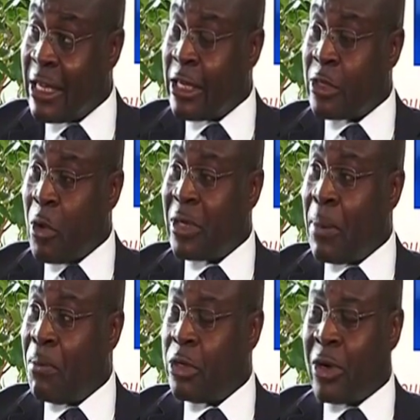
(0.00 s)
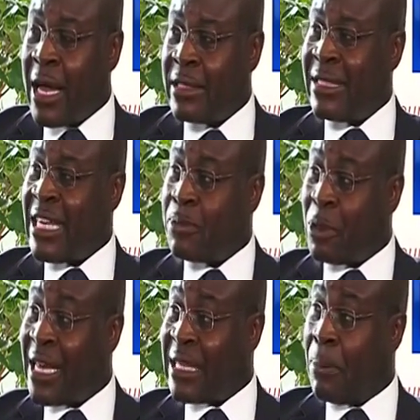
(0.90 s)
So the, you can't just
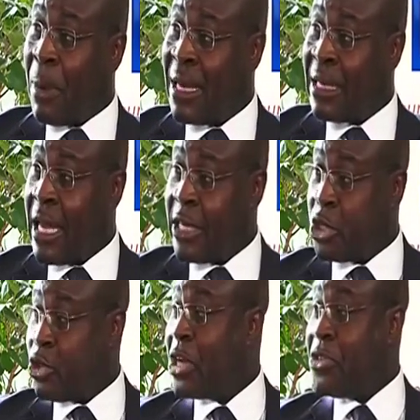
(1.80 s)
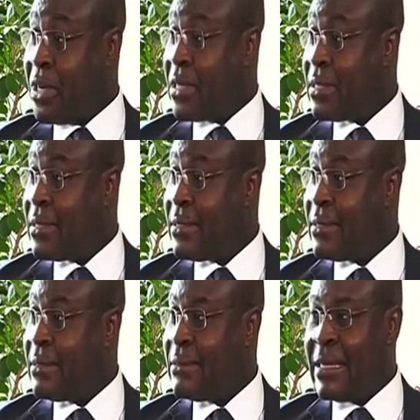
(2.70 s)
protect the public and destroy trade.
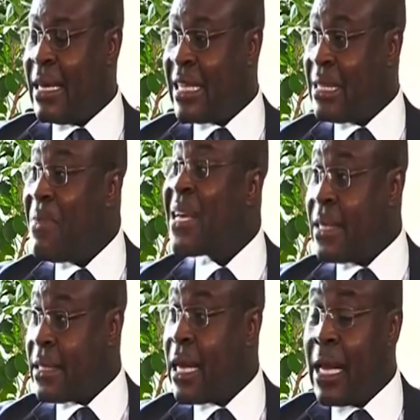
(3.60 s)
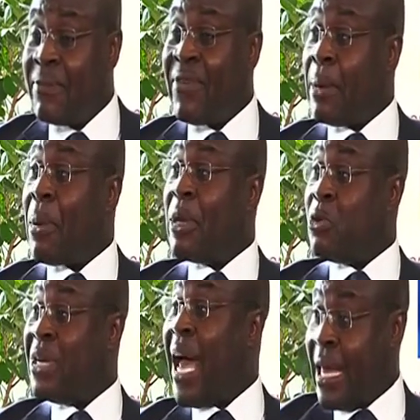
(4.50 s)
It, it doesn't make sense. In fact, the public
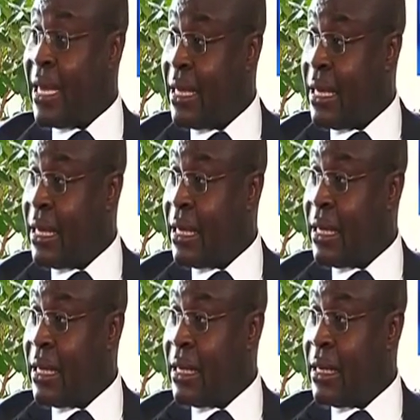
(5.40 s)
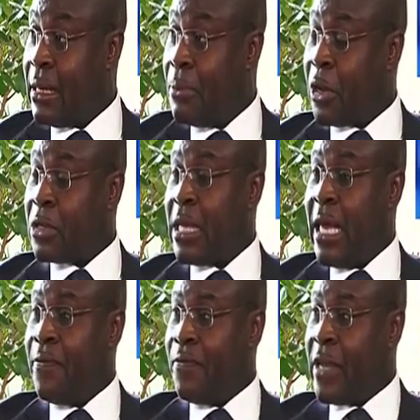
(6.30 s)
will die. Because
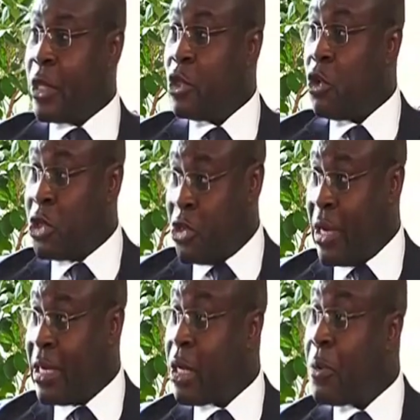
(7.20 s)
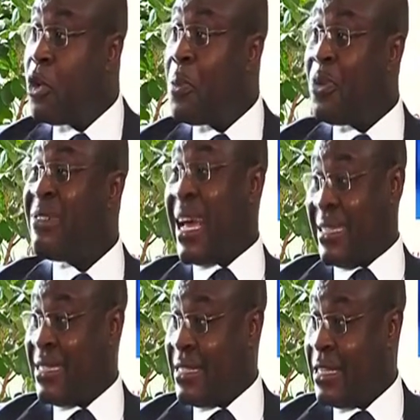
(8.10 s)
if there's no trade, there'll be no
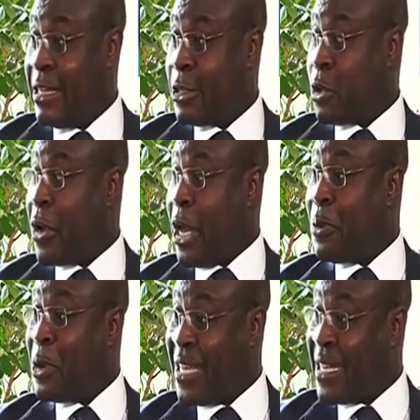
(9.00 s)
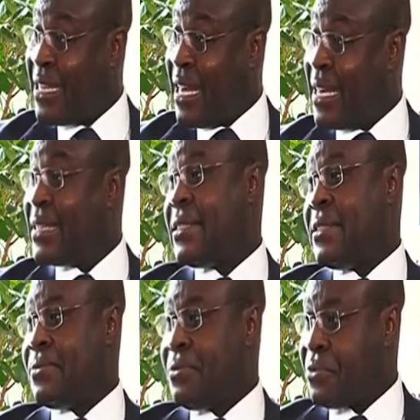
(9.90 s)
products. Mm. So what are you protecting
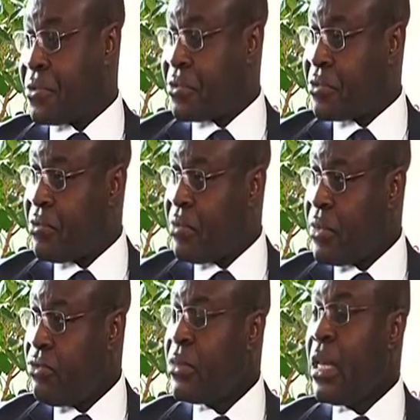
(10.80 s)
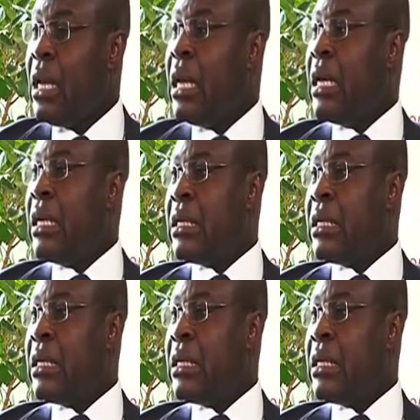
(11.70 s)
against? So time costs, is there a third one?